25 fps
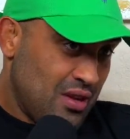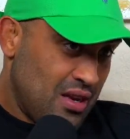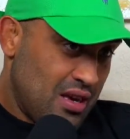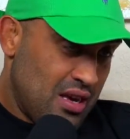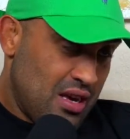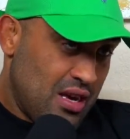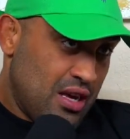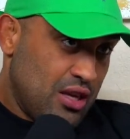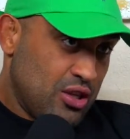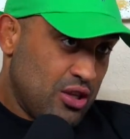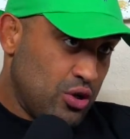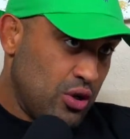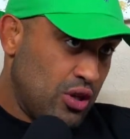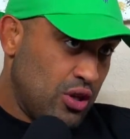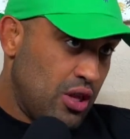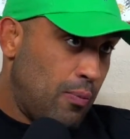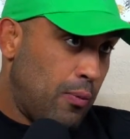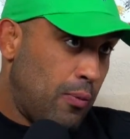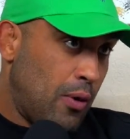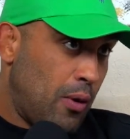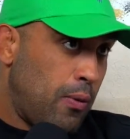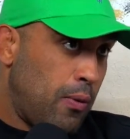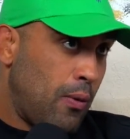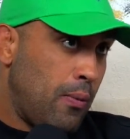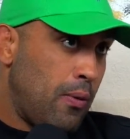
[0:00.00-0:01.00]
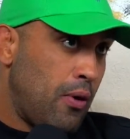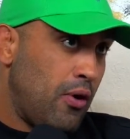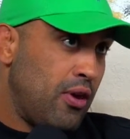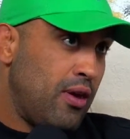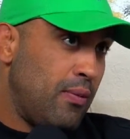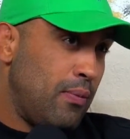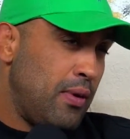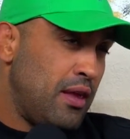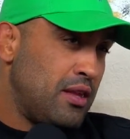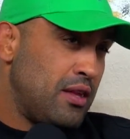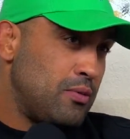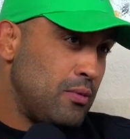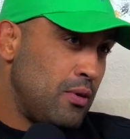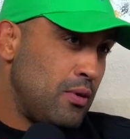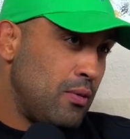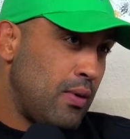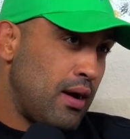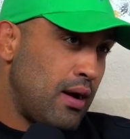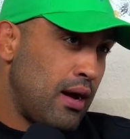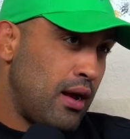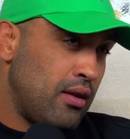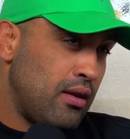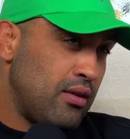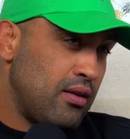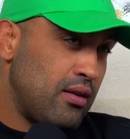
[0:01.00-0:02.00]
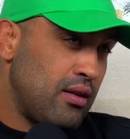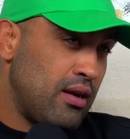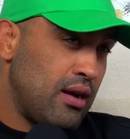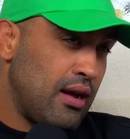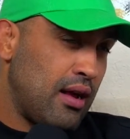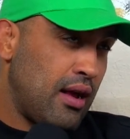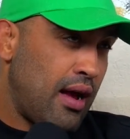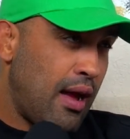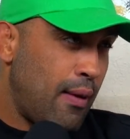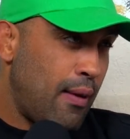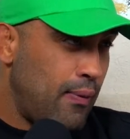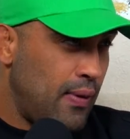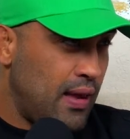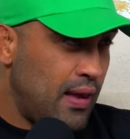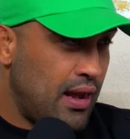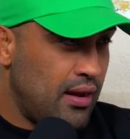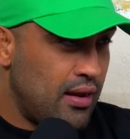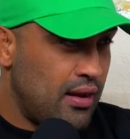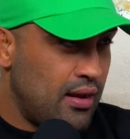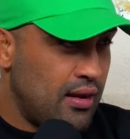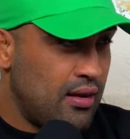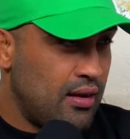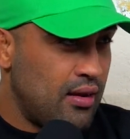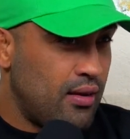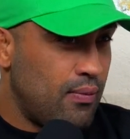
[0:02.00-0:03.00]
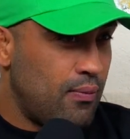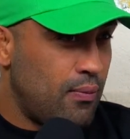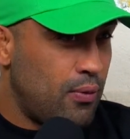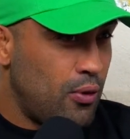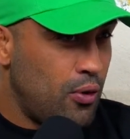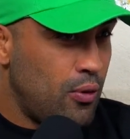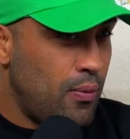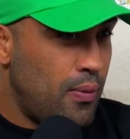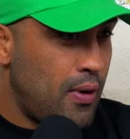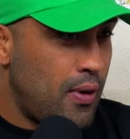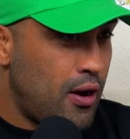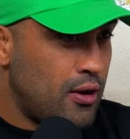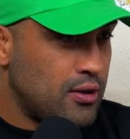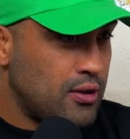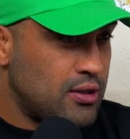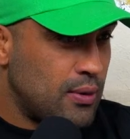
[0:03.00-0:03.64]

So in the purple belt, he beat me by. I beat in the blue belt.